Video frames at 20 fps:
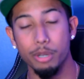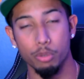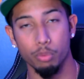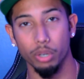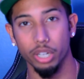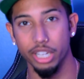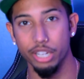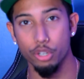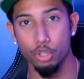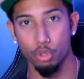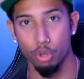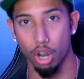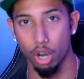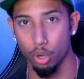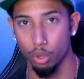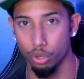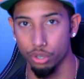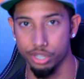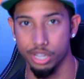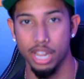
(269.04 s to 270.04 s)
his rookie
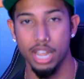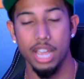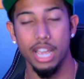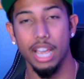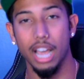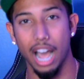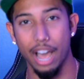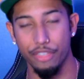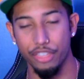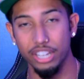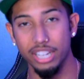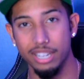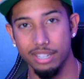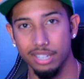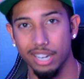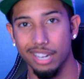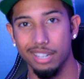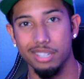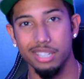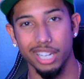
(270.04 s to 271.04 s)
struggles. I think he's
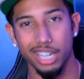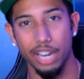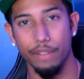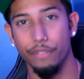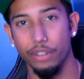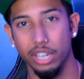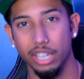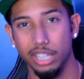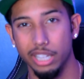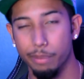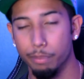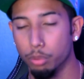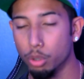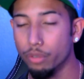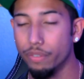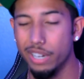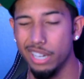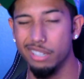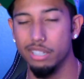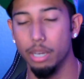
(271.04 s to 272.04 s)
going to significantly
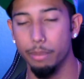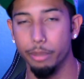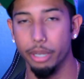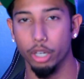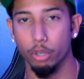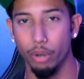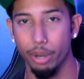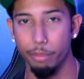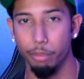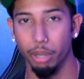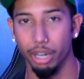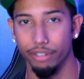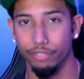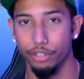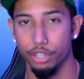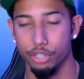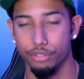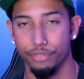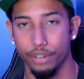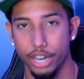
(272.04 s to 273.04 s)
improve and he's going to be a great player for
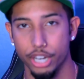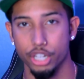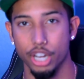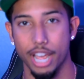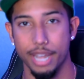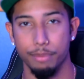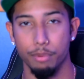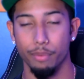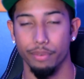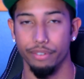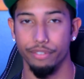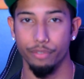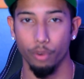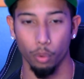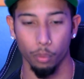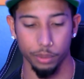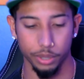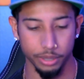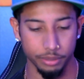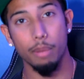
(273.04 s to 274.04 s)
this franchise moving
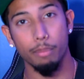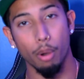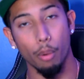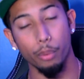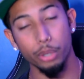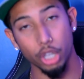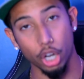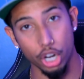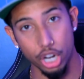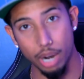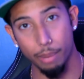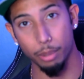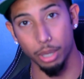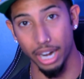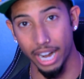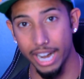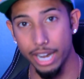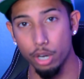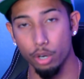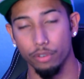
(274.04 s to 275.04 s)
forward. But with our number
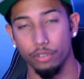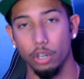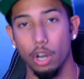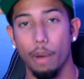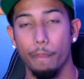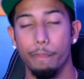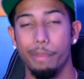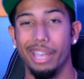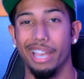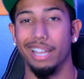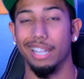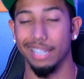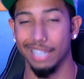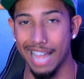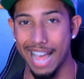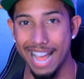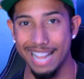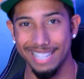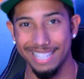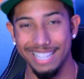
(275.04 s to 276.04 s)
8 overall pick
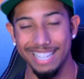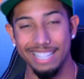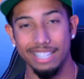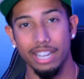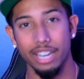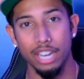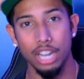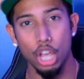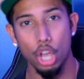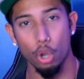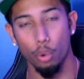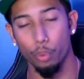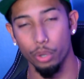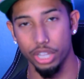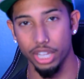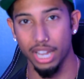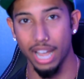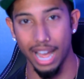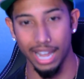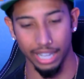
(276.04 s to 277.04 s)
last season,
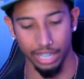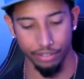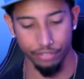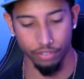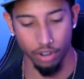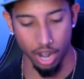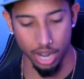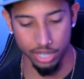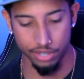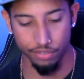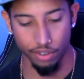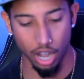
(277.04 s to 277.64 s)
with a guy like Franz